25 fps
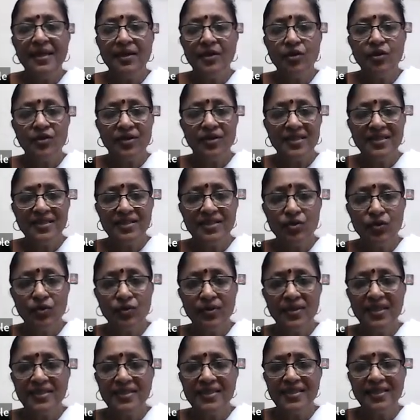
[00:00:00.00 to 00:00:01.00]
ignorance. So
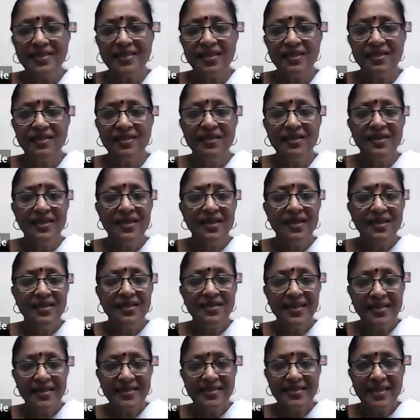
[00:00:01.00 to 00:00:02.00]
these are the
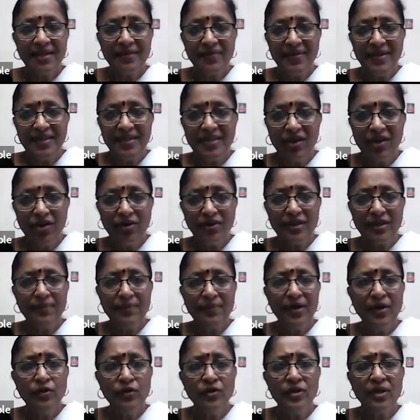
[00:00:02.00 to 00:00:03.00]
things that we talked
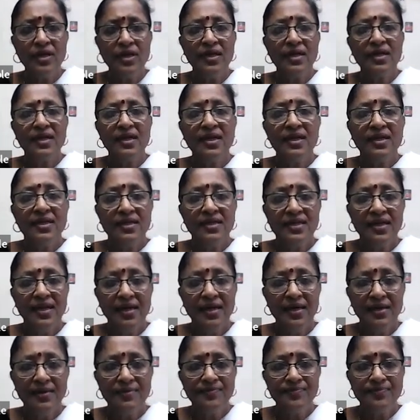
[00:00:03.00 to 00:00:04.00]
about.
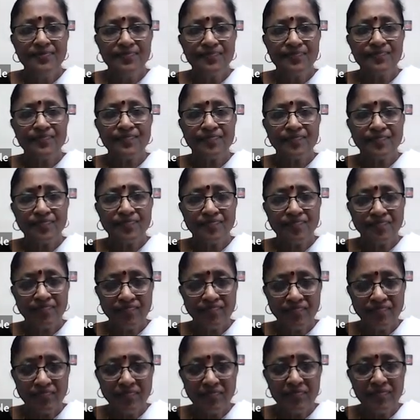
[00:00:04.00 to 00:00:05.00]
And
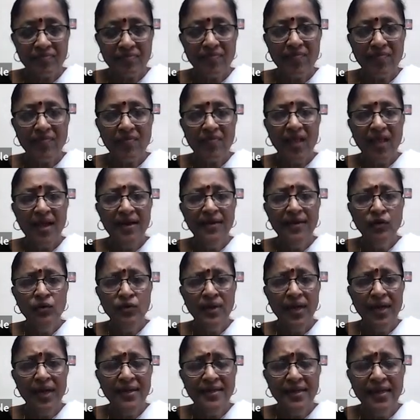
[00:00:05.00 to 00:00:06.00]

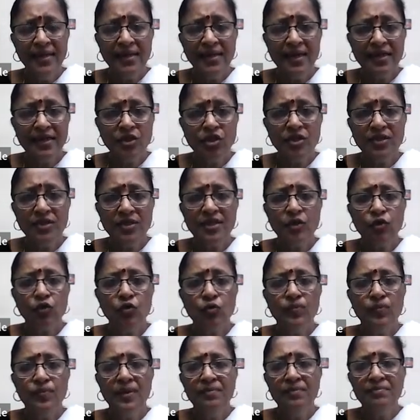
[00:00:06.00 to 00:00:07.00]
then Achintya
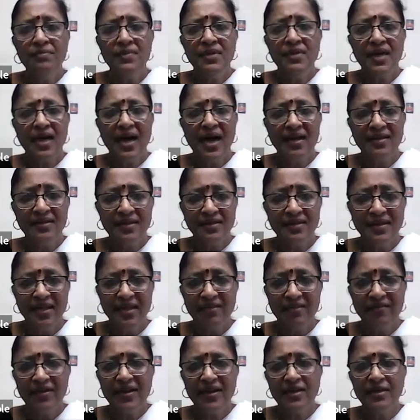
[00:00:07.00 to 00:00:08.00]
Rupam,
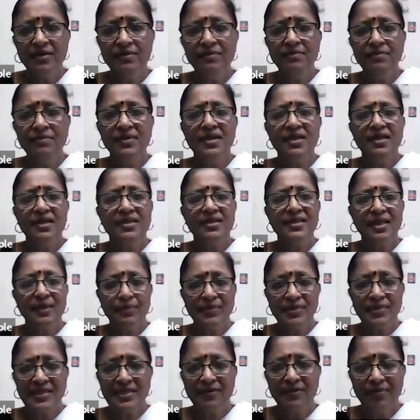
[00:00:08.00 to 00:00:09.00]
Aditya Varnam,
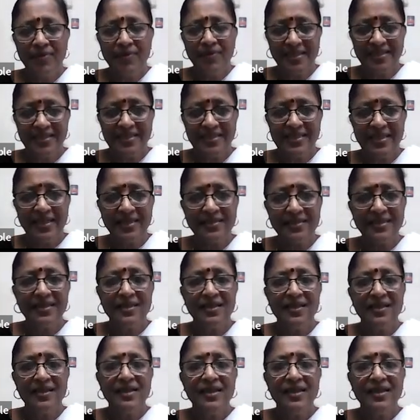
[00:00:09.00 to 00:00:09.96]
Tamasa Parastat.